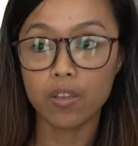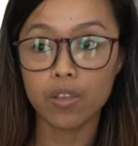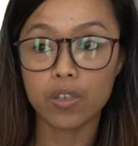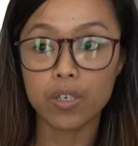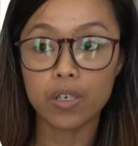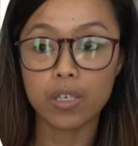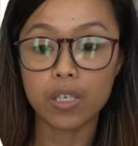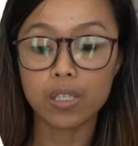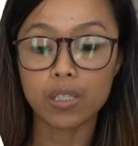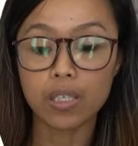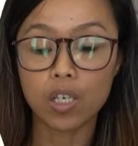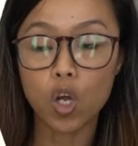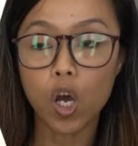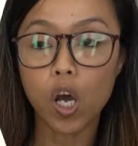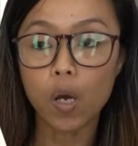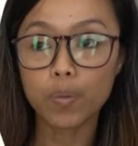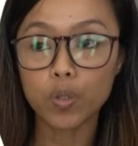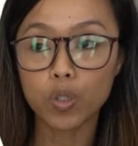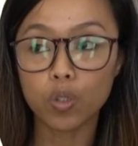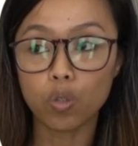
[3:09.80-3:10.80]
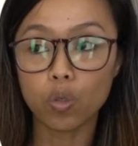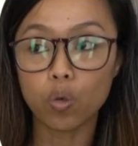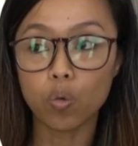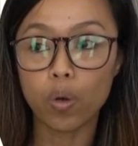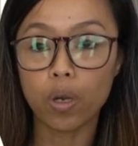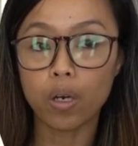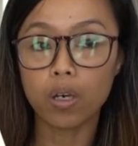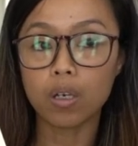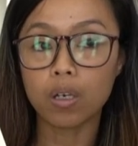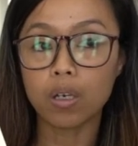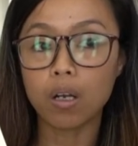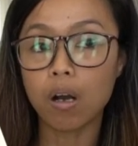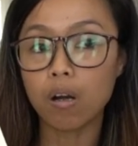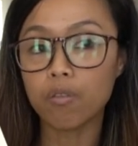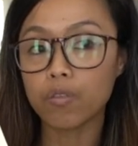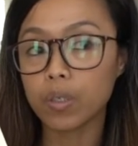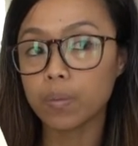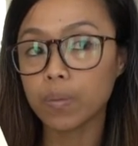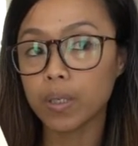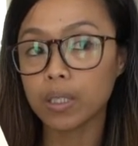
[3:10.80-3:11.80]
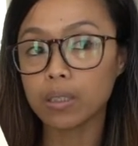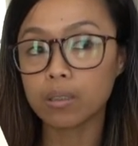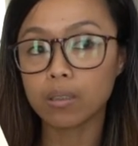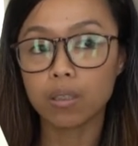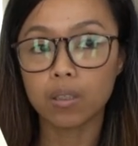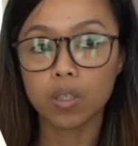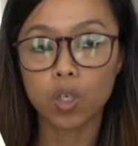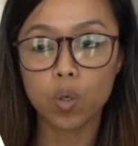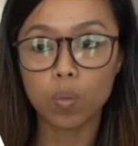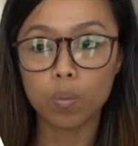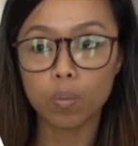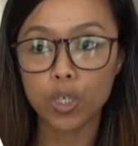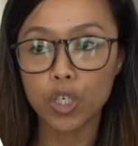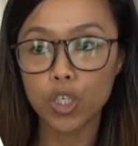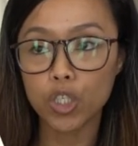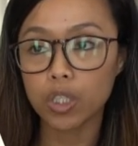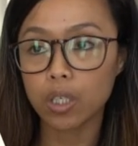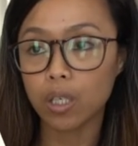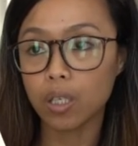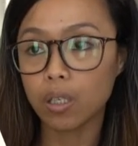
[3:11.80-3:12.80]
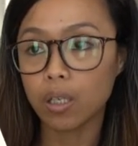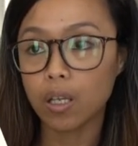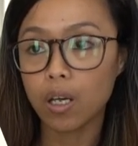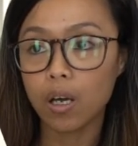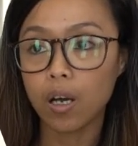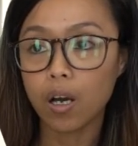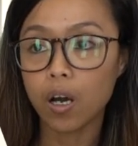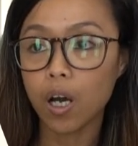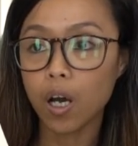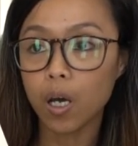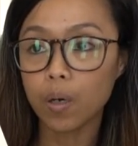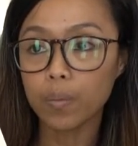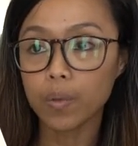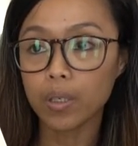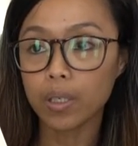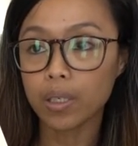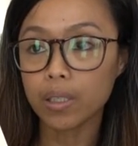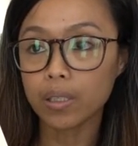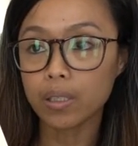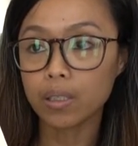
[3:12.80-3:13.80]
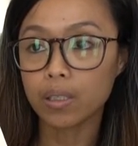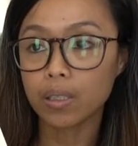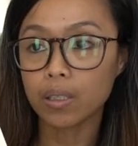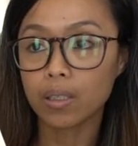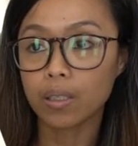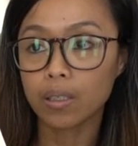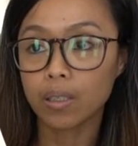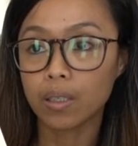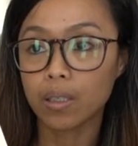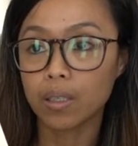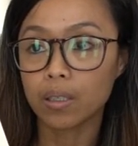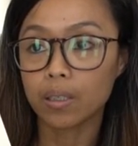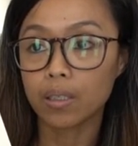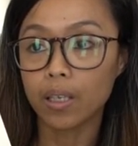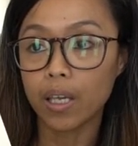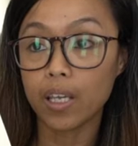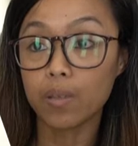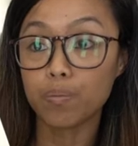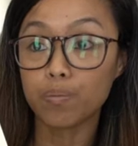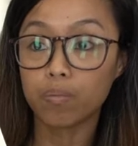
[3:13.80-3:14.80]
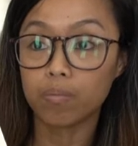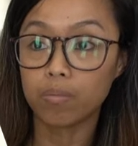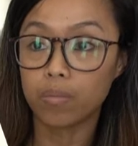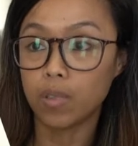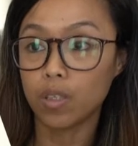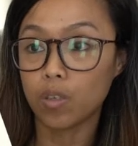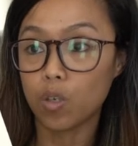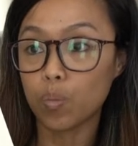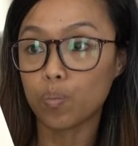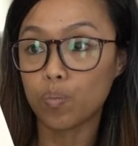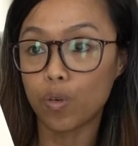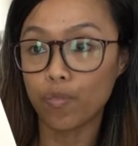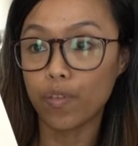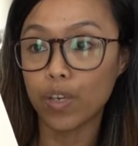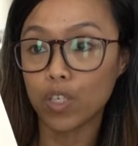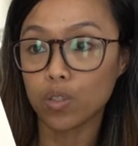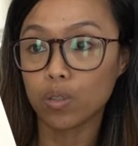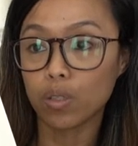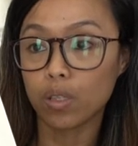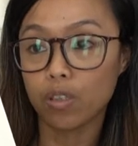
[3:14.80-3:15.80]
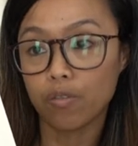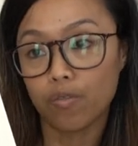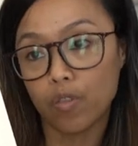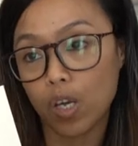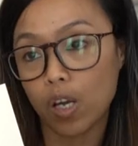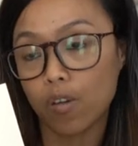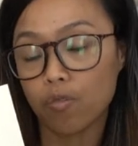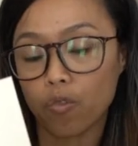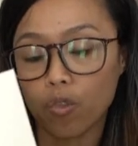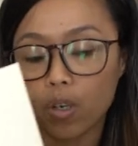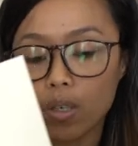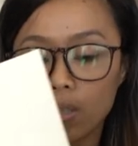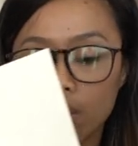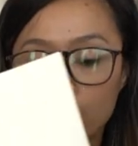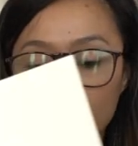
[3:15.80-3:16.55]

There is an option where government, commercial, hobbyist, and professional if you have one.